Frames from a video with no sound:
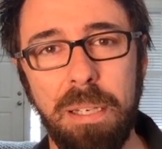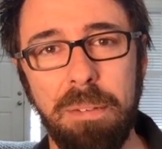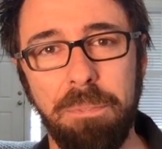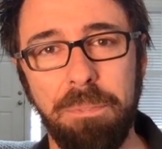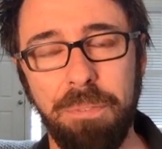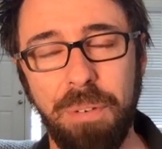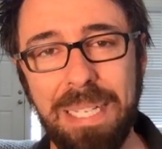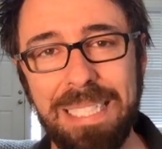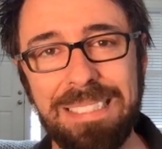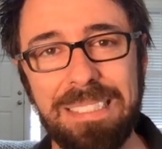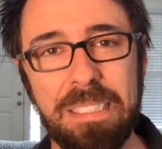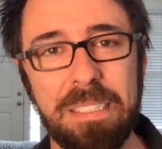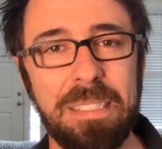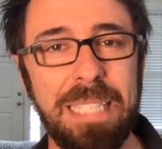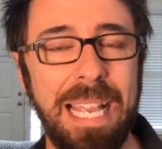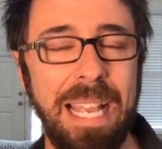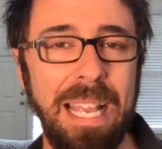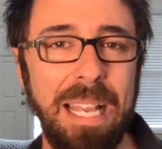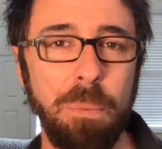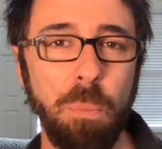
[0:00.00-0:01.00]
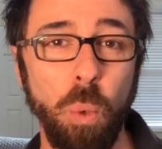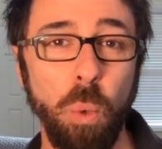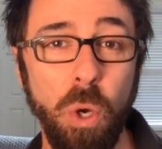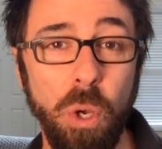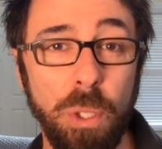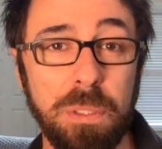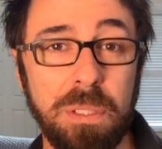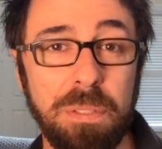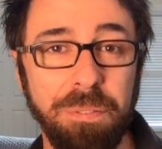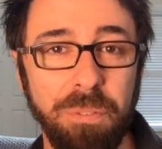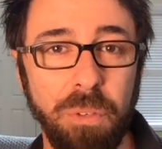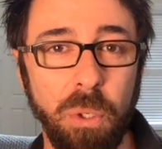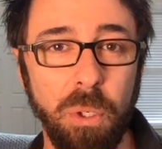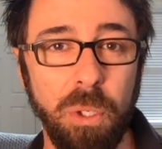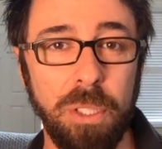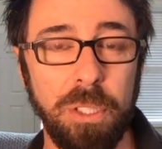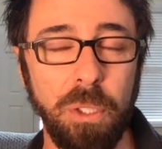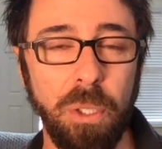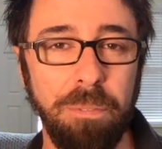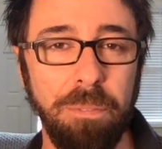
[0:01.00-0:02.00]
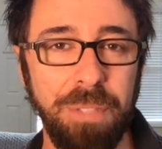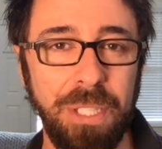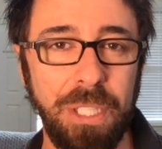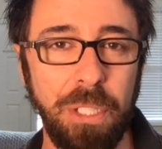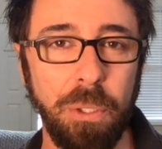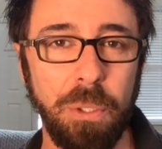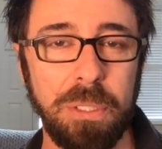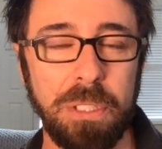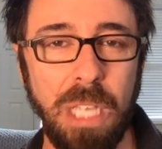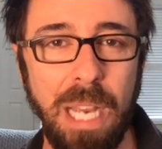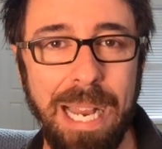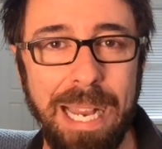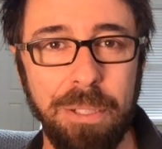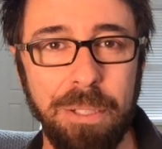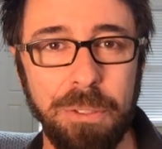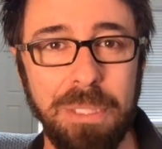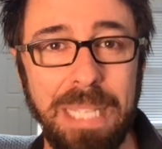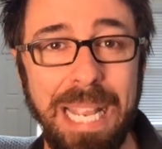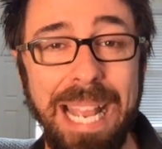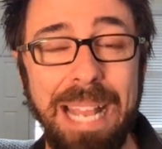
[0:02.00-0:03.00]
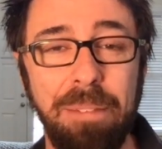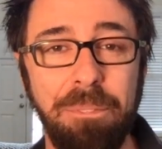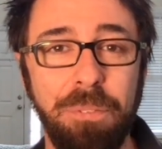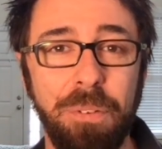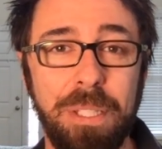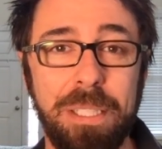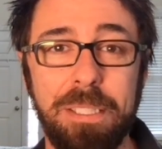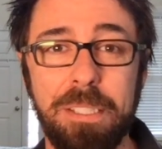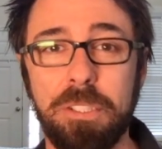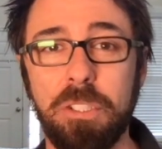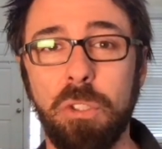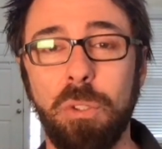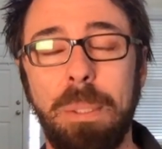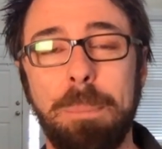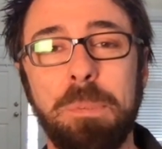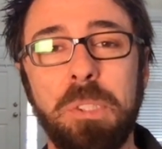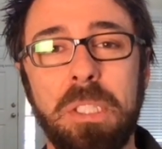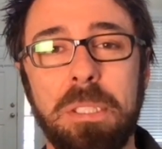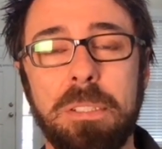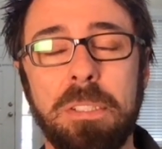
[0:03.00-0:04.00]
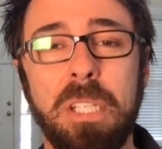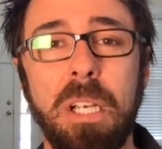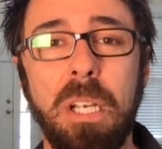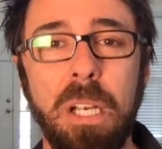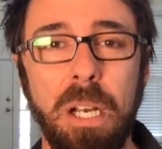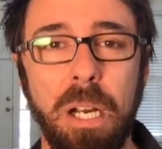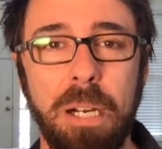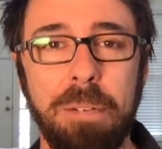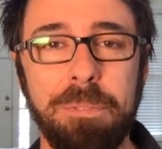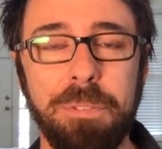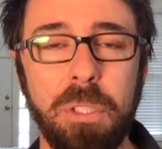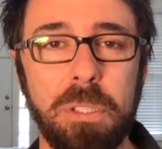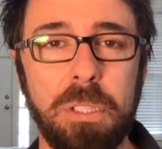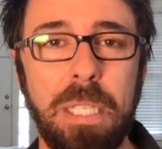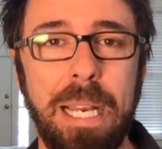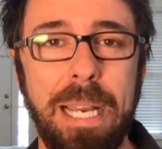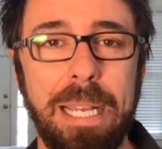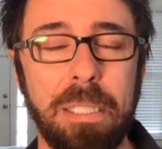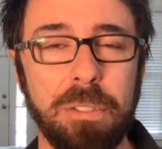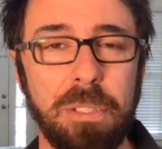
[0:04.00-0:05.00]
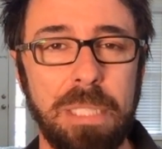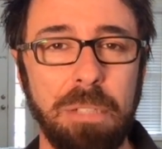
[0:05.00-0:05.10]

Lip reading: phrases and words for your video titles and for the descriptions of your titles.